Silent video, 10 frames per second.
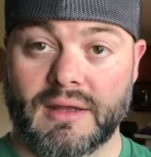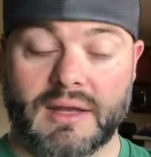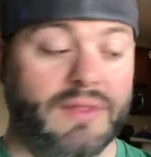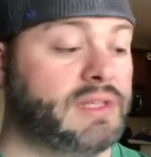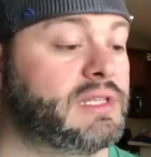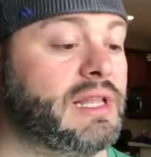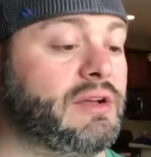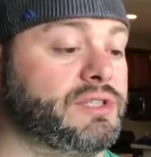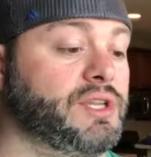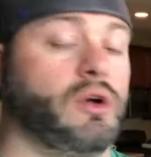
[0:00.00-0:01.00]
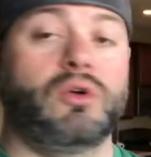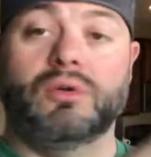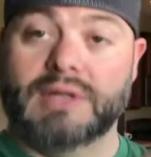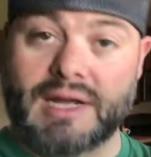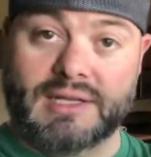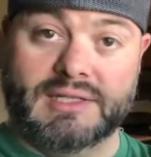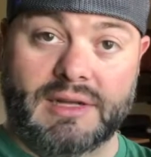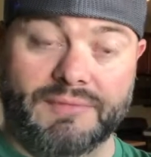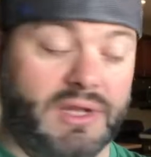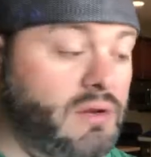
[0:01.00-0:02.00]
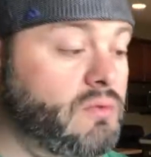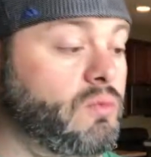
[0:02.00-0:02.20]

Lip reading: And this allows you to hold on to something